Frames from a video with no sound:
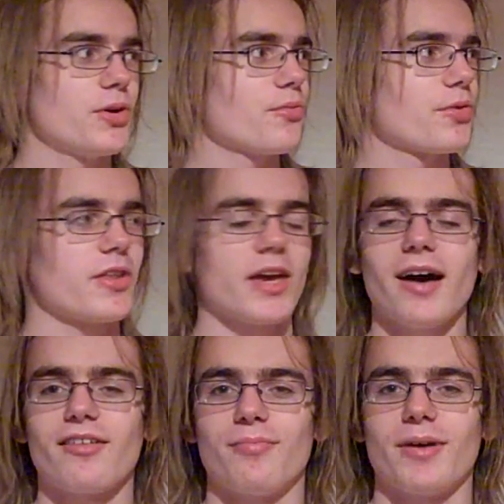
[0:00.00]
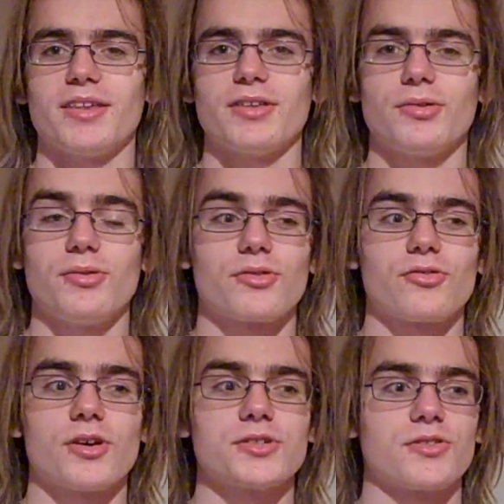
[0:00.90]
We don't really have many New
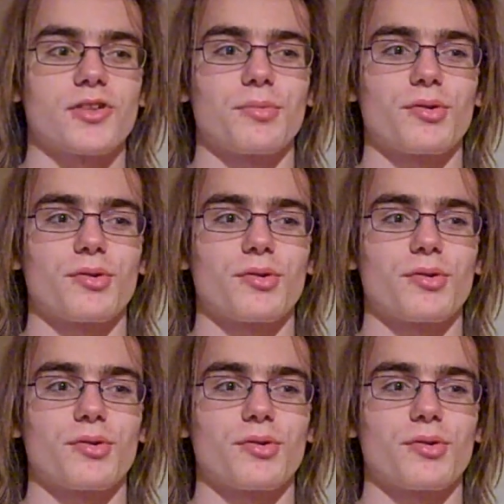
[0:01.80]
Year's traditions.